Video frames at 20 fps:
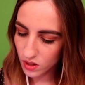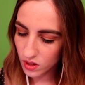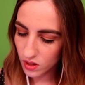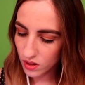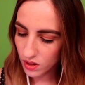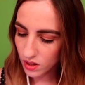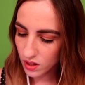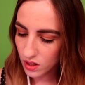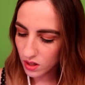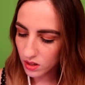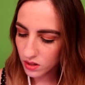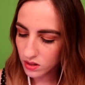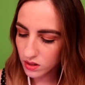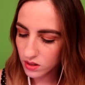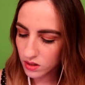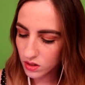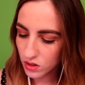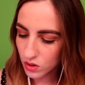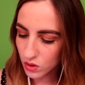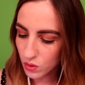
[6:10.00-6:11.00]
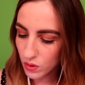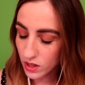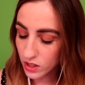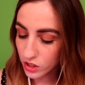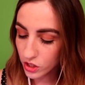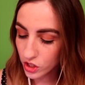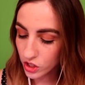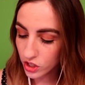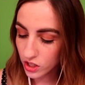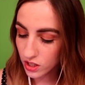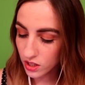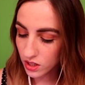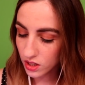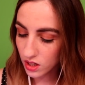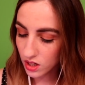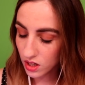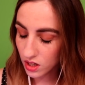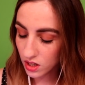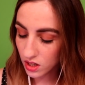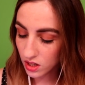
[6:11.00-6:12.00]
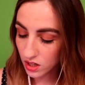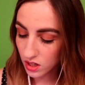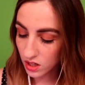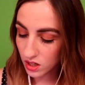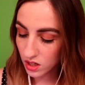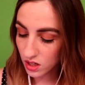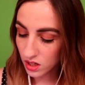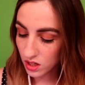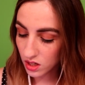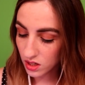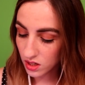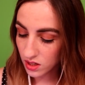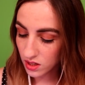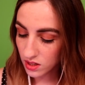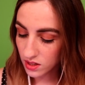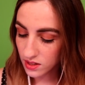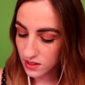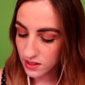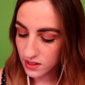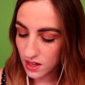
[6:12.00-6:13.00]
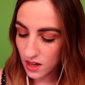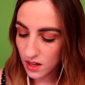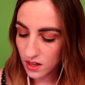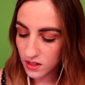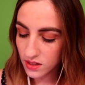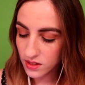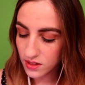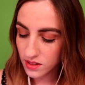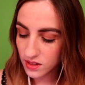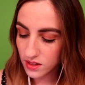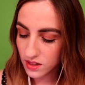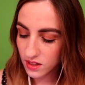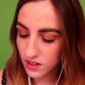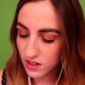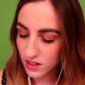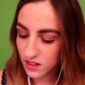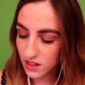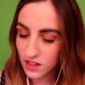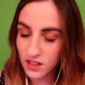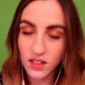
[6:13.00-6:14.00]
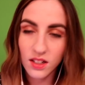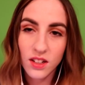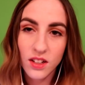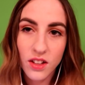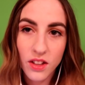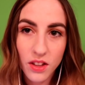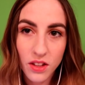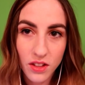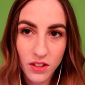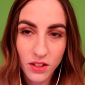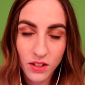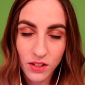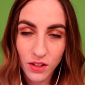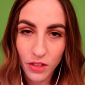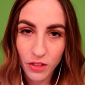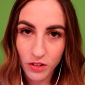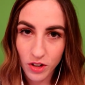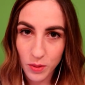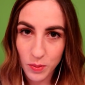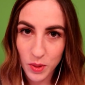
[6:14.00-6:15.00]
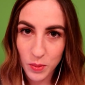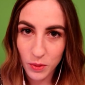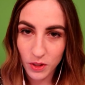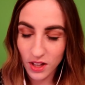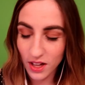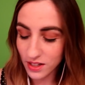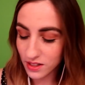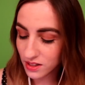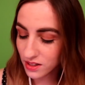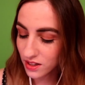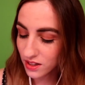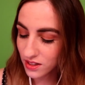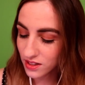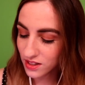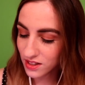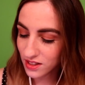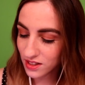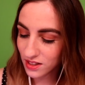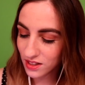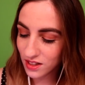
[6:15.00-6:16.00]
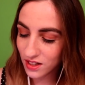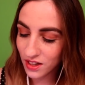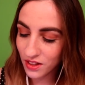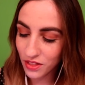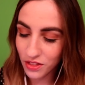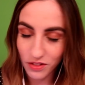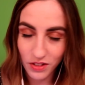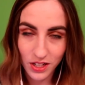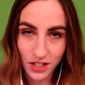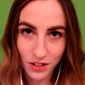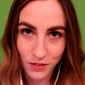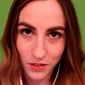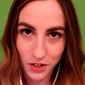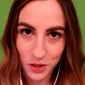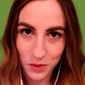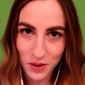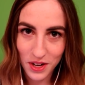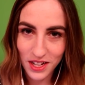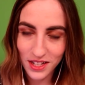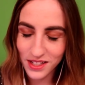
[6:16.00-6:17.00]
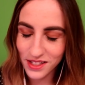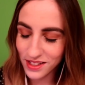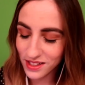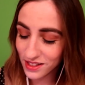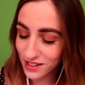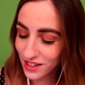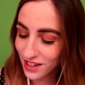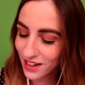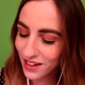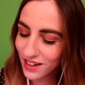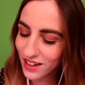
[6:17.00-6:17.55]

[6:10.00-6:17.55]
And the next question says, three people asked this in three different ways.